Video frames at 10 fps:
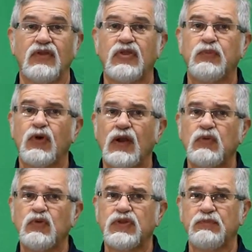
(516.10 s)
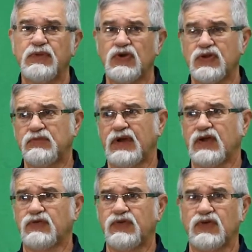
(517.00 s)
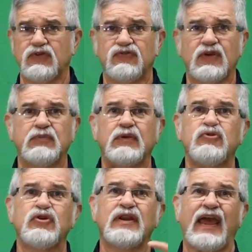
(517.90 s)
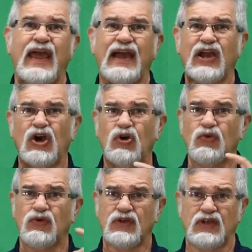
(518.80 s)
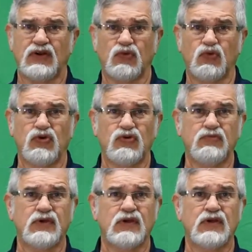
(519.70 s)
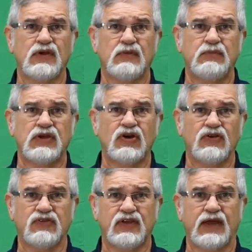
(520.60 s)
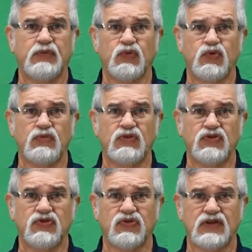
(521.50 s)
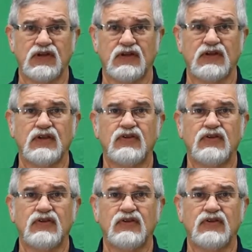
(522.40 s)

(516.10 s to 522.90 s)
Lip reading: The problem with the built-in microphone is sometimes you get echo in a room because of the type of room that you're in.